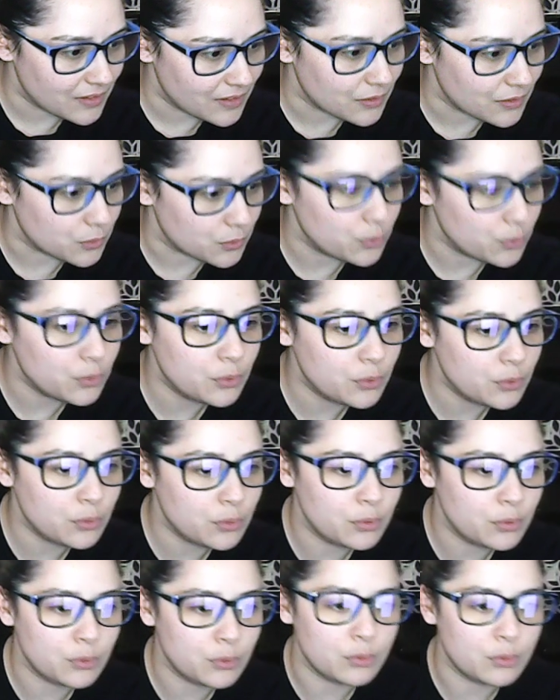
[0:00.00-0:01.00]

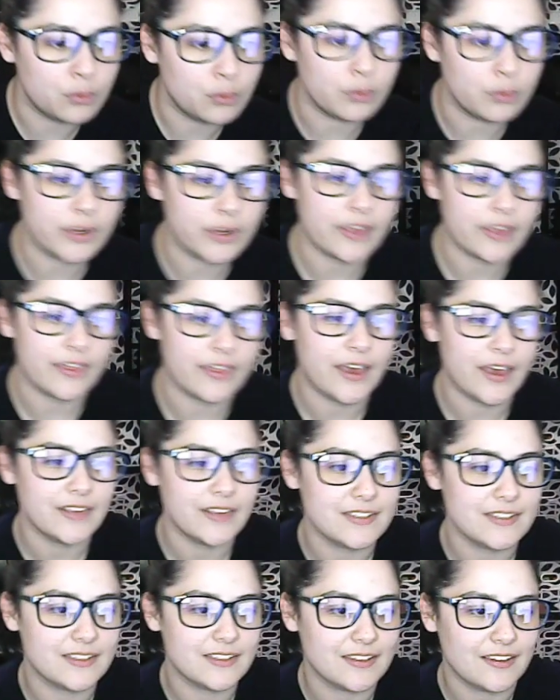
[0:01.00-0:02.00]
Ooh, yeah,
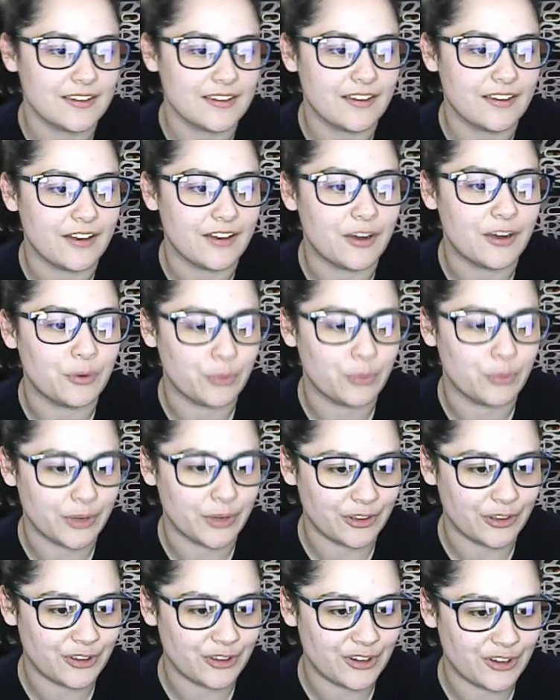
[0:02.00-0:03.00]
that's a
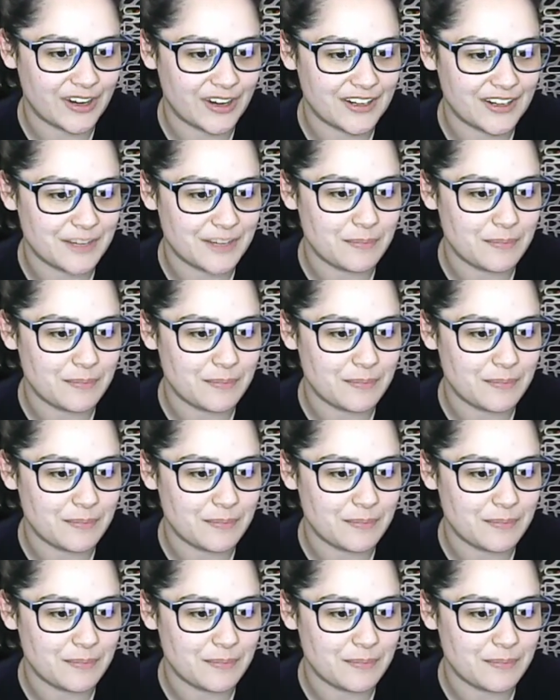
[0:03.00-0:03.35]
really good idea.